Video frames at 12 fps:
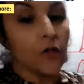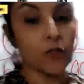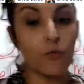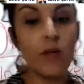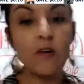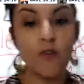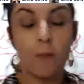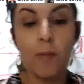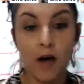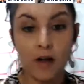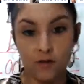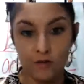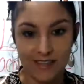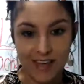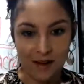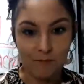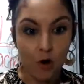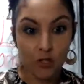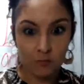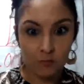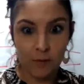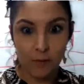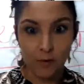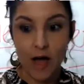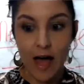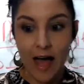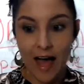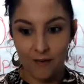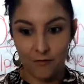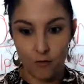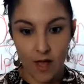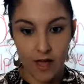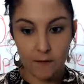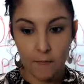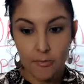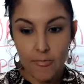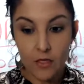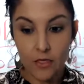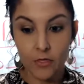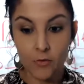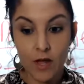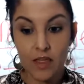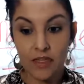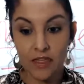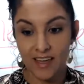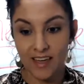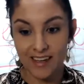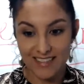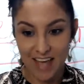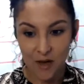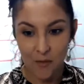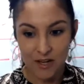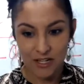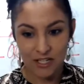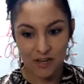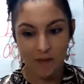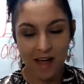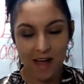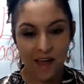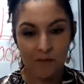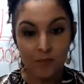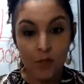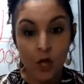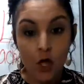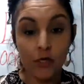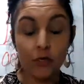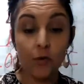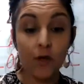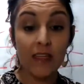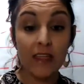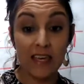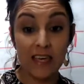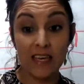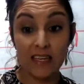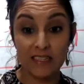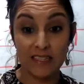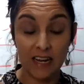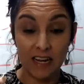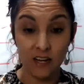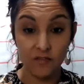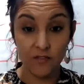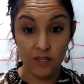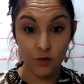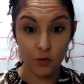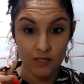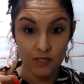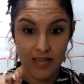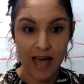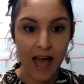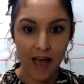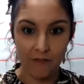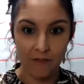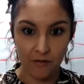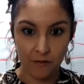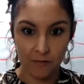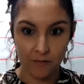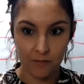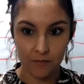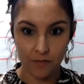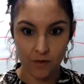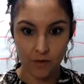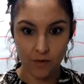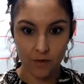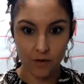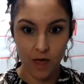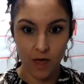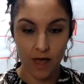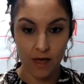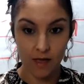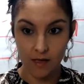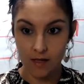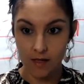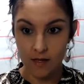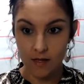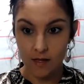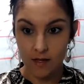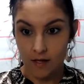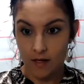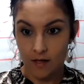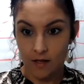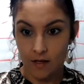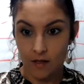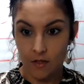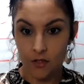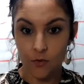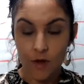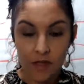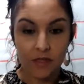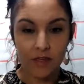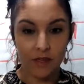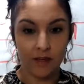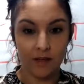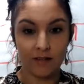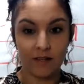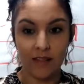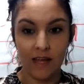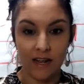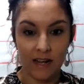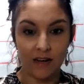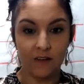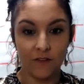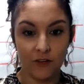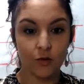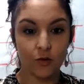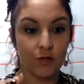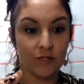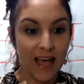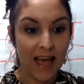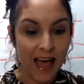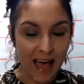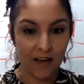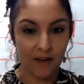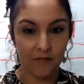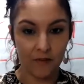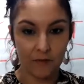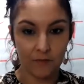3 rebuttals that most people have, right? 3 things. Hey, Washima, 3 things that individuals have, okay? 3 things that individuals have